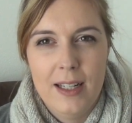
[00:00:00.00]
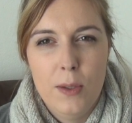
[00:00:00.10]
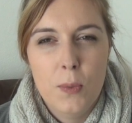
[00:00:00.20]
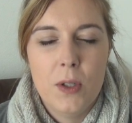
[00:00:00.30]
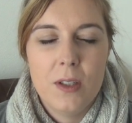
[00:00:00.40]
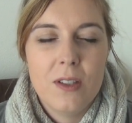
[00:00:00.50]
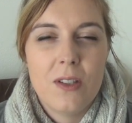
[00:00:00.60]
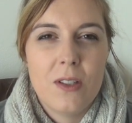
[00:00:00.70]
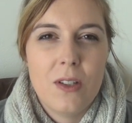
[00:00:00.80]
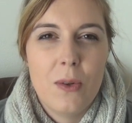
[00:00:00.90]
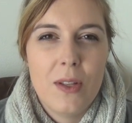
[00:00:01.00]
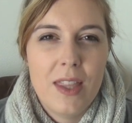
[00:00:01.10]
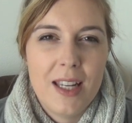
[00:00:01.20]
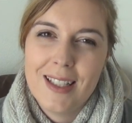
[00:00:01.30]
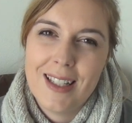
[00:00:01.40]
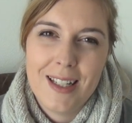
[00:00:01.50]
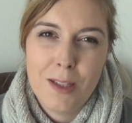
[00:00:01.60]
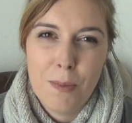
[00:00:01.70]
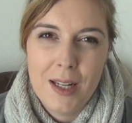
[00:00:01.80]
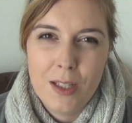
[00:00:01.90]
inwards, so it takes less
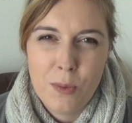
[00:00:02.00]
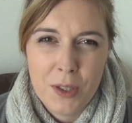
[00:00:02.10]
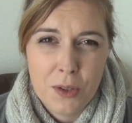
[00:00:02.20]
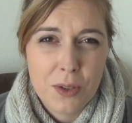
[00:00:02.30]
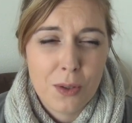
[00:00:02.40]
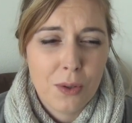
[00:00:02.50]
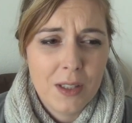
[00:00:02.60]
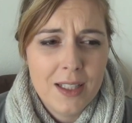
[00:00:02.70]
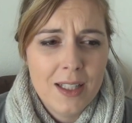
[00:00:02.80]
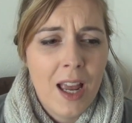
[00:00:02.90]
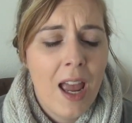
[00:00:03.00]
space when you store it.